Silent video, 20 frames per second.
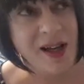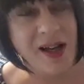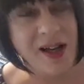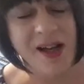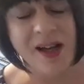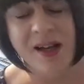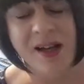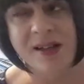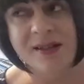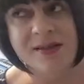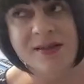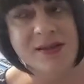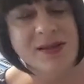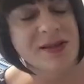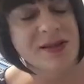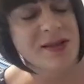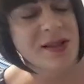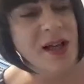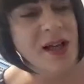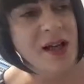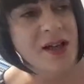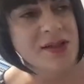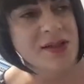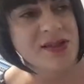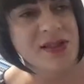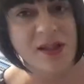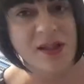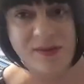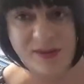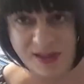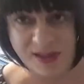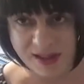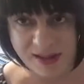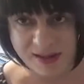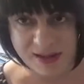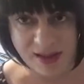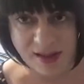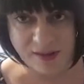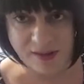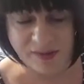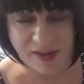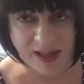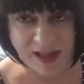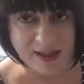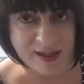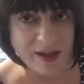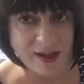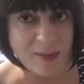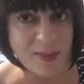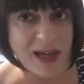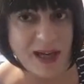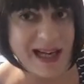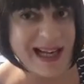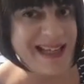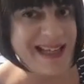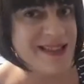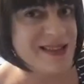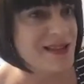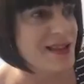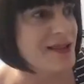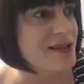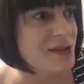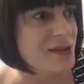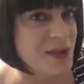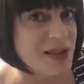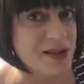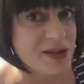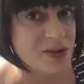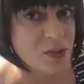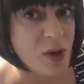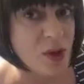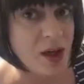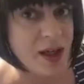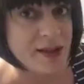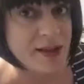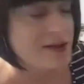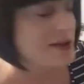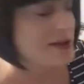and they are self-adhesive and they're about 8 centimetres wide.